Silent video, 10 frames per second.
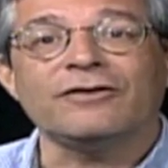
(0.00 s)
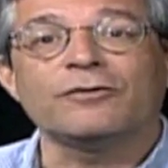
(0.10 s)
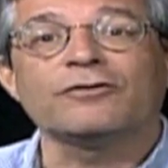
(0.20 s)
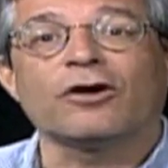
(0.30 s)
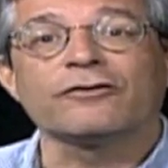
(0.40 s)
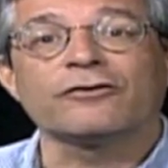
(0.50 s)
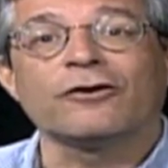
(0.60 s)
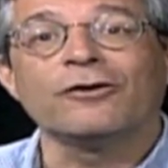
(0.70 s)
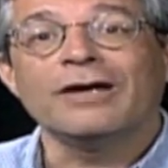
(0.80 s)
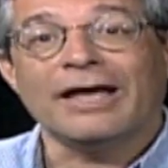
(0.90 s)
He was
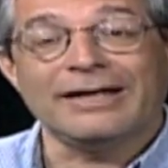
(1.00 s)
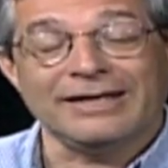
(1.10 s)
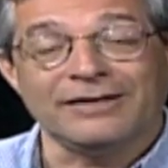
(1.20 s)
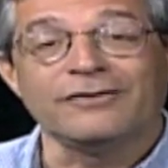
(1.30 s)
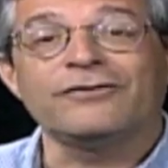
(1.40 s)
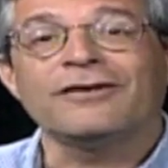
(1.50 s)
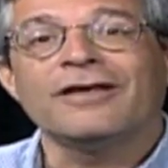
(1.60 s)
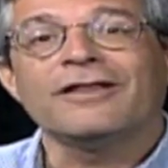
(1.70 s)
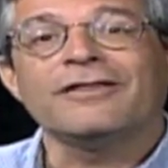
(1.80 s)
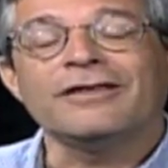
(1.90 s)
also and is
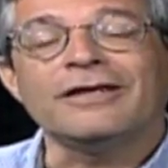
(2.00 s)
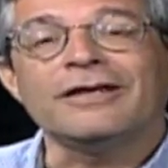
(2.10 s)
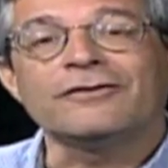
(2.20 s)
the